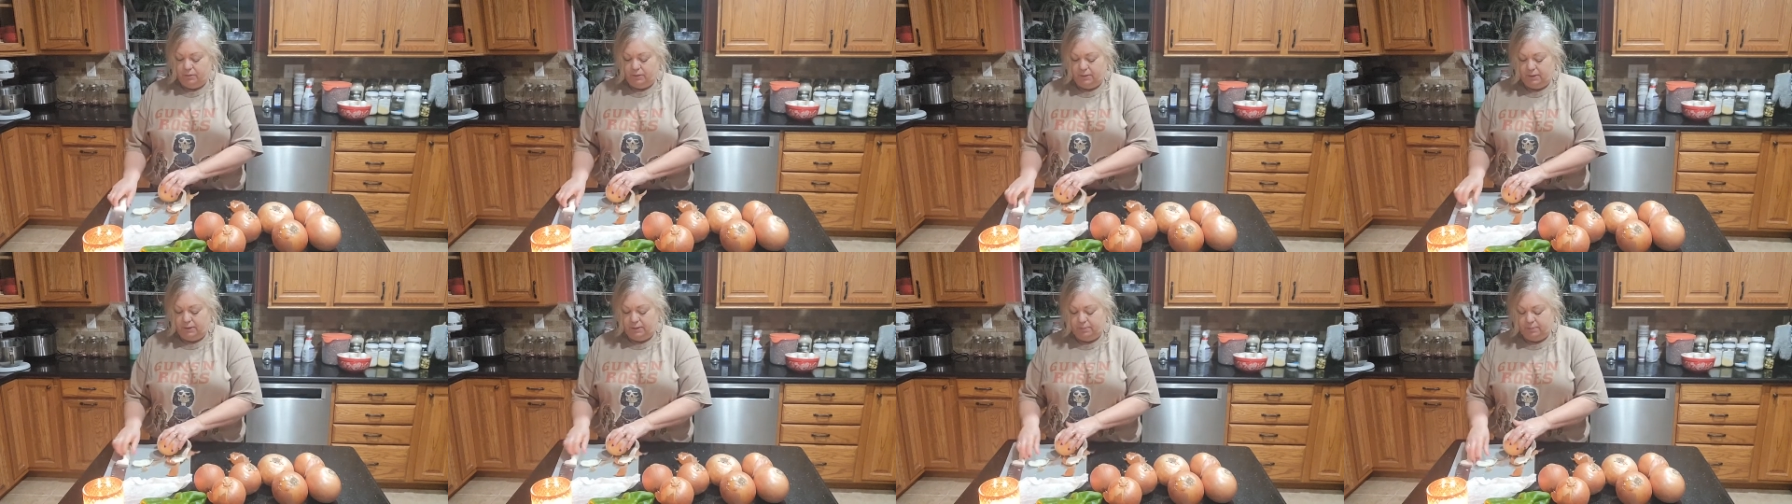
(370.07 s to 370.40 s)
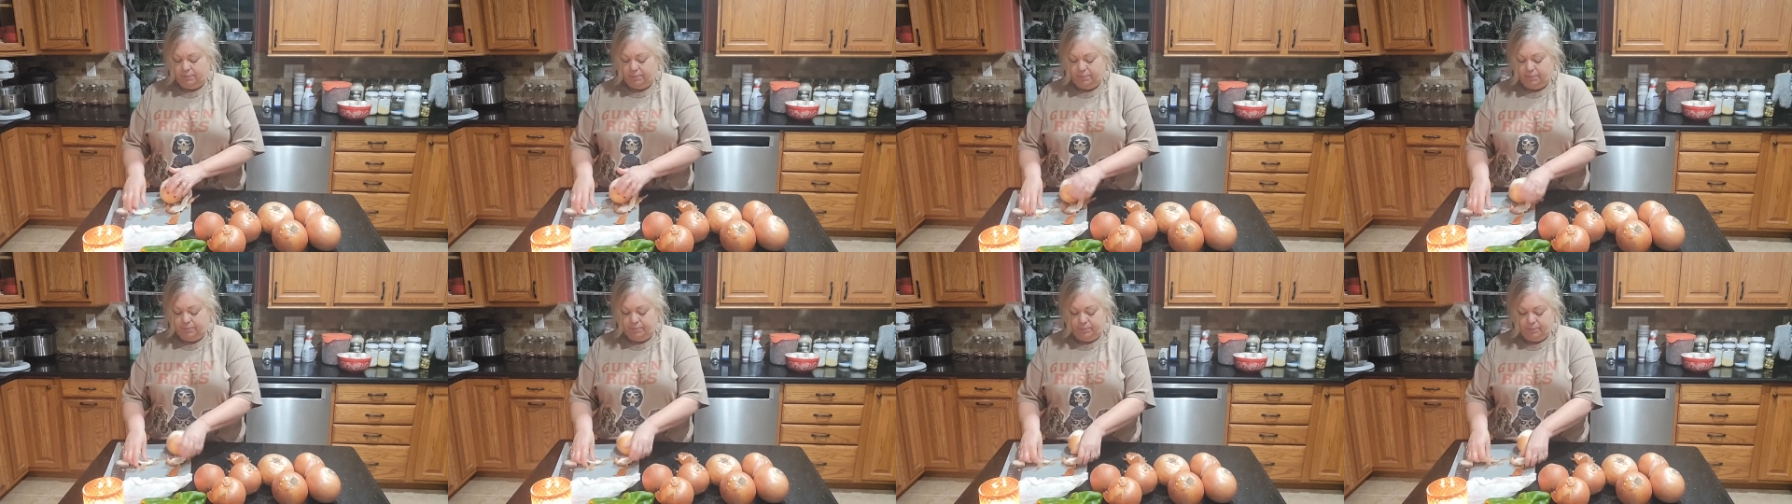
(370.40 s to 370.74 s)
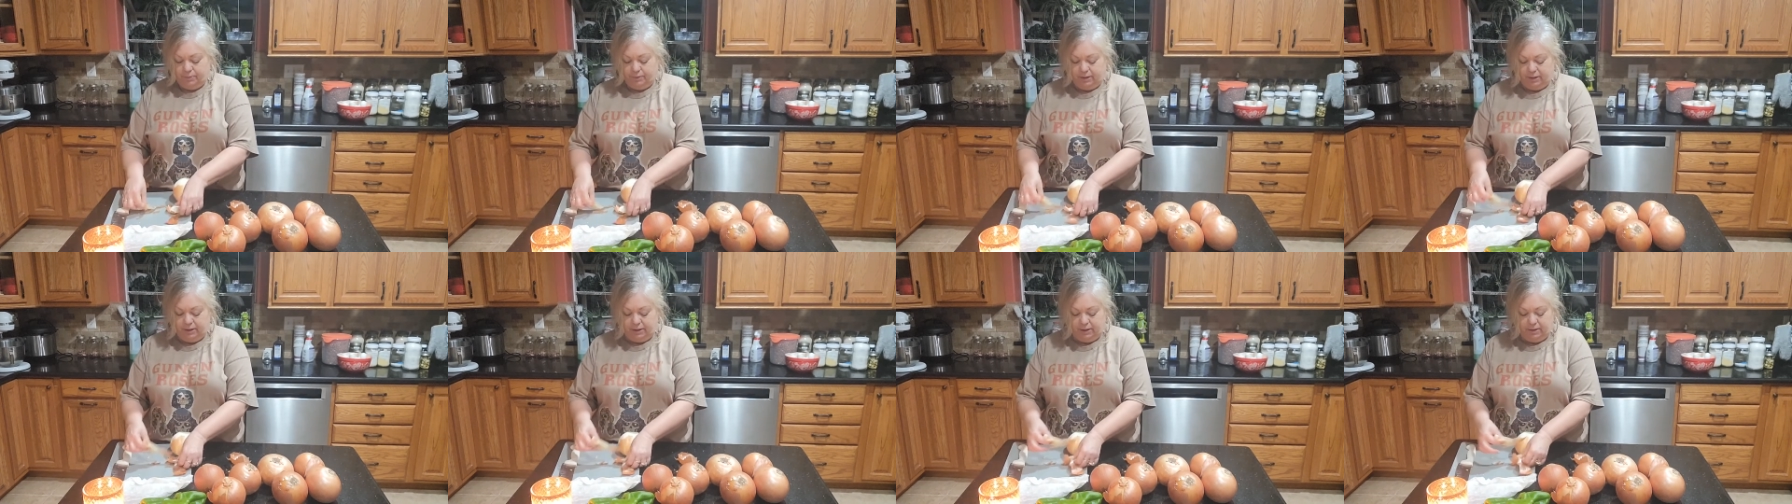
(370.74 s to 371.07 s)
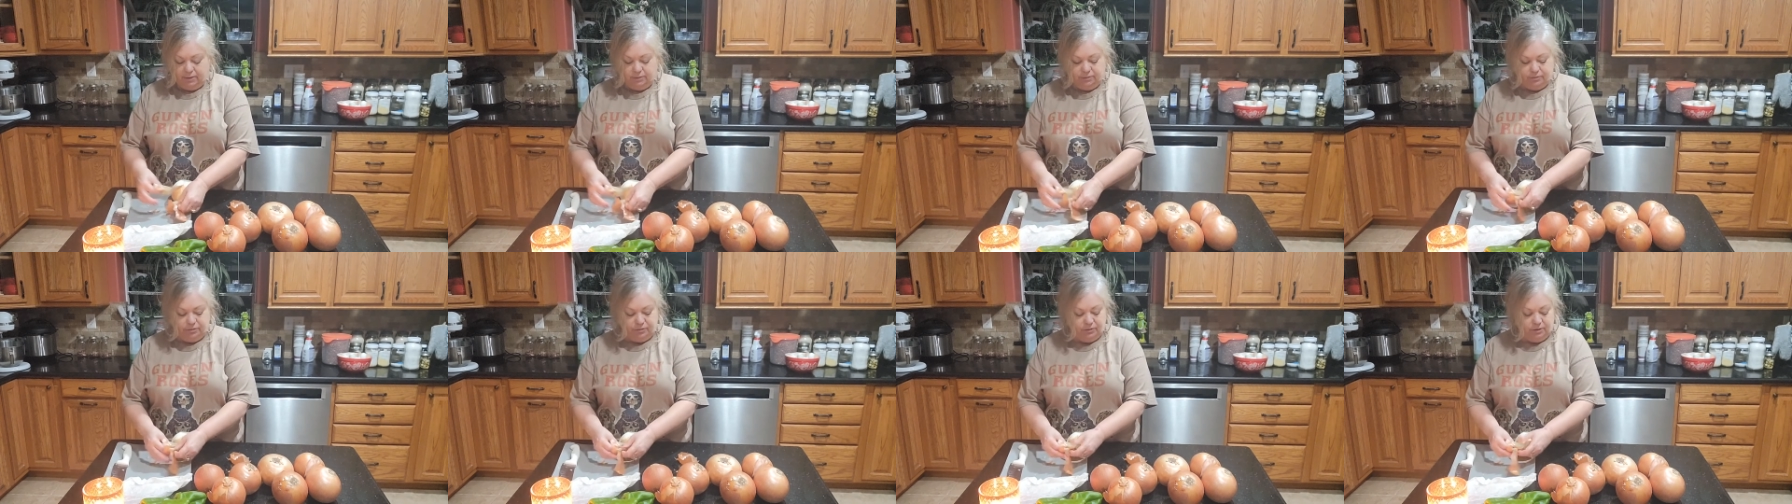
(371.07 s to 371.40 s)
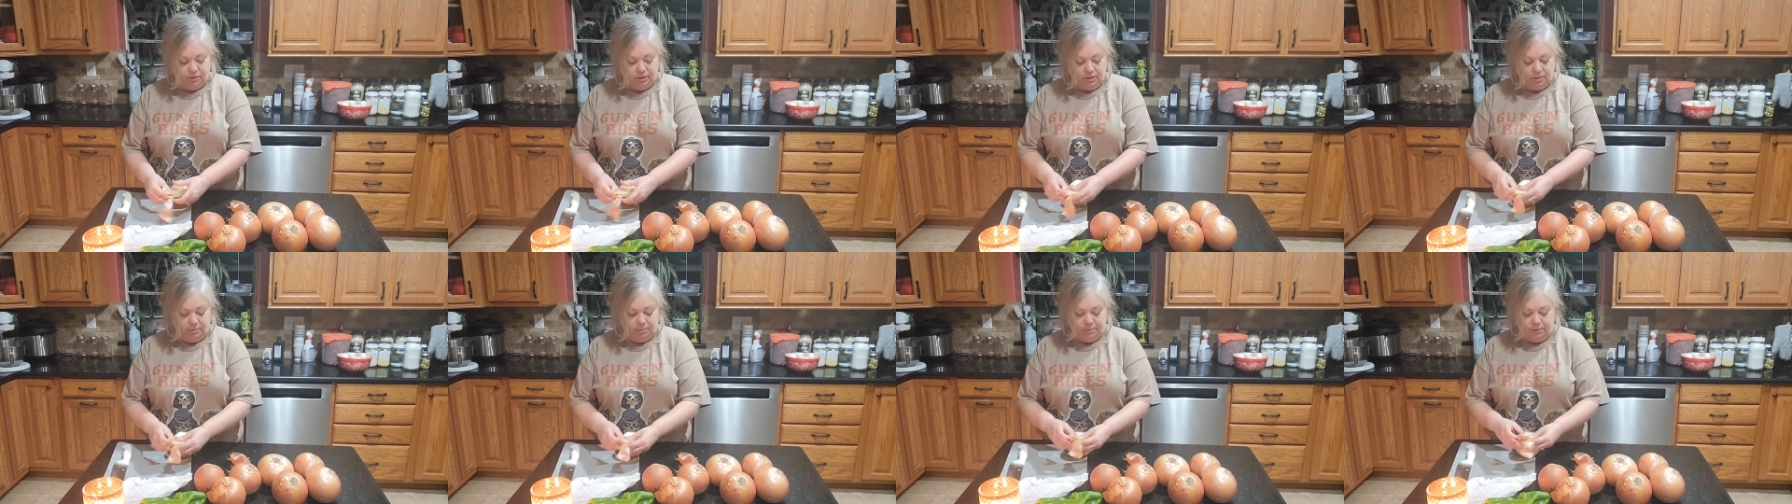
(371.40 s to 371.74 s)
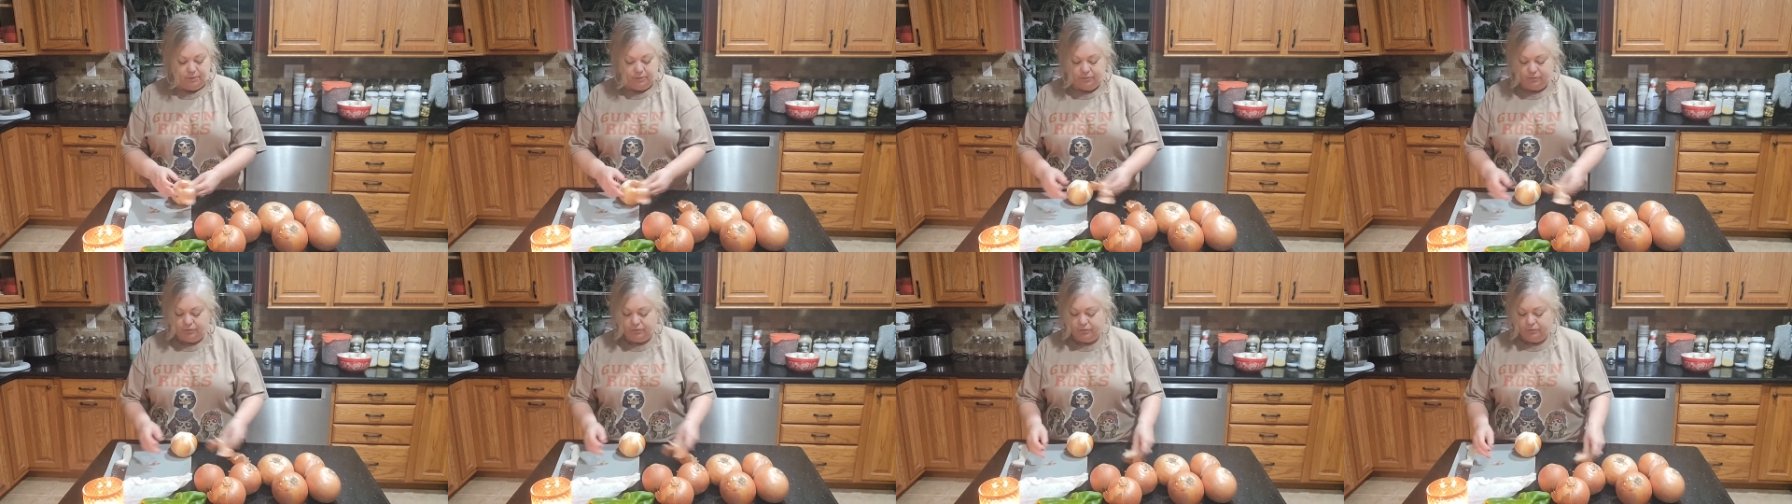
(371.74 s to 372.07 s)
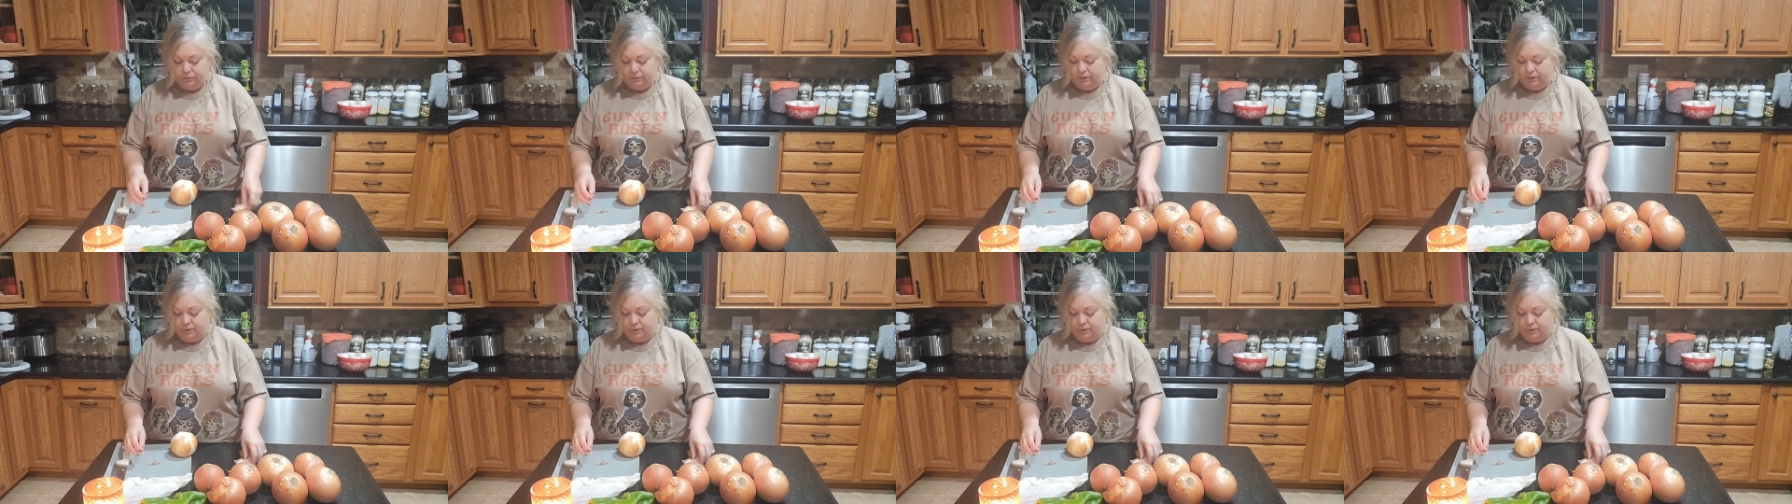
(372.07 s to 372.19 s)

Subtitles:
that I take out to the compost